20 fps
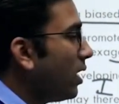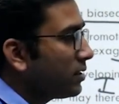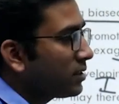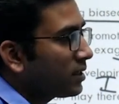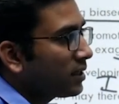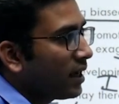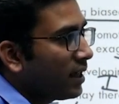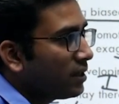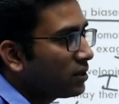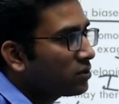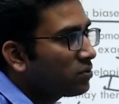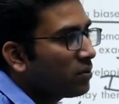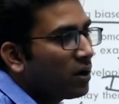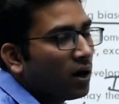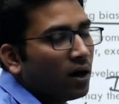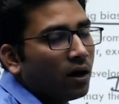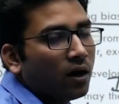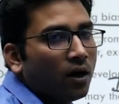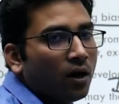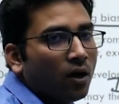a charisma
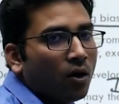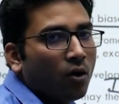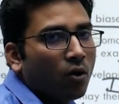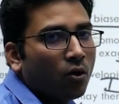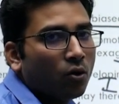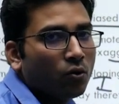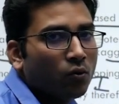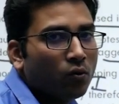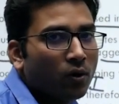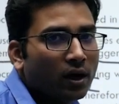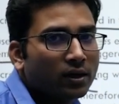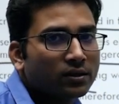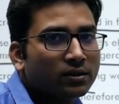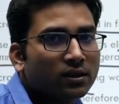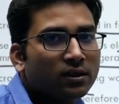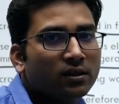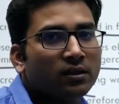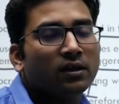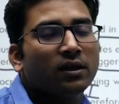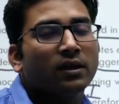or who has
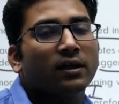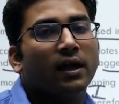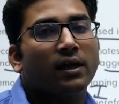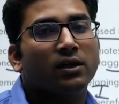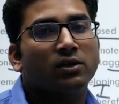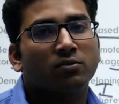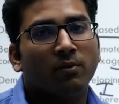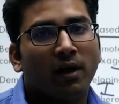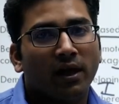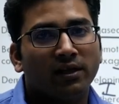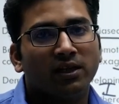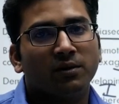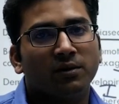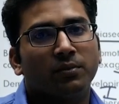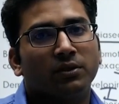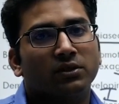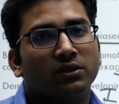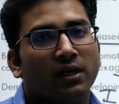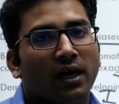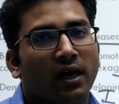a charismatic
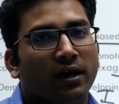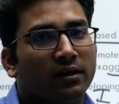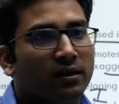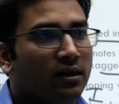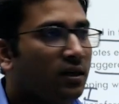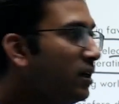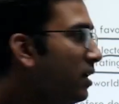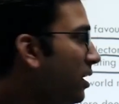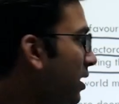personality,